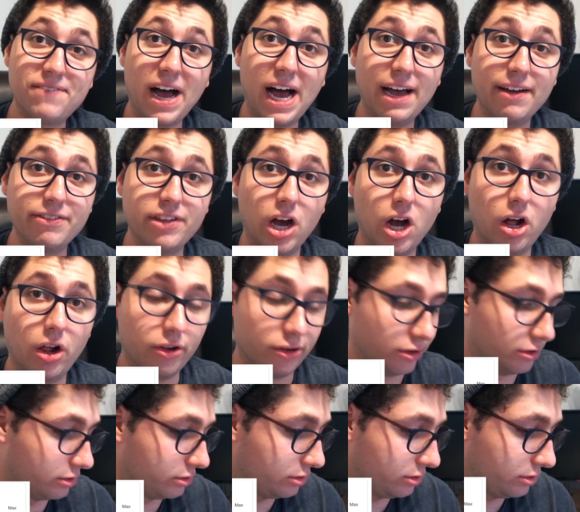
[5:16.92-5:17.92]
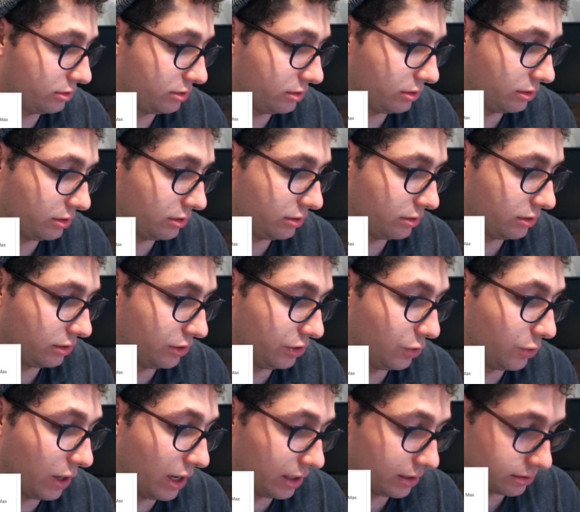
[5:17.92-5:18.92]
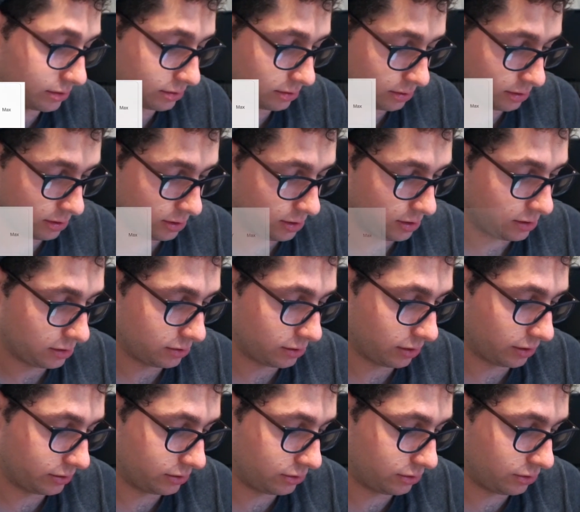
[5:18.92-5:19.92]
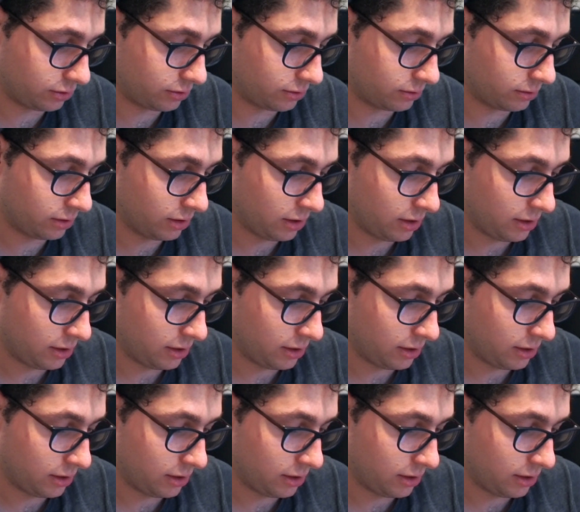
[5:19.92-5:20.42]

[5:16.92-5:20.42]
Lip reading: $5 US. So let's do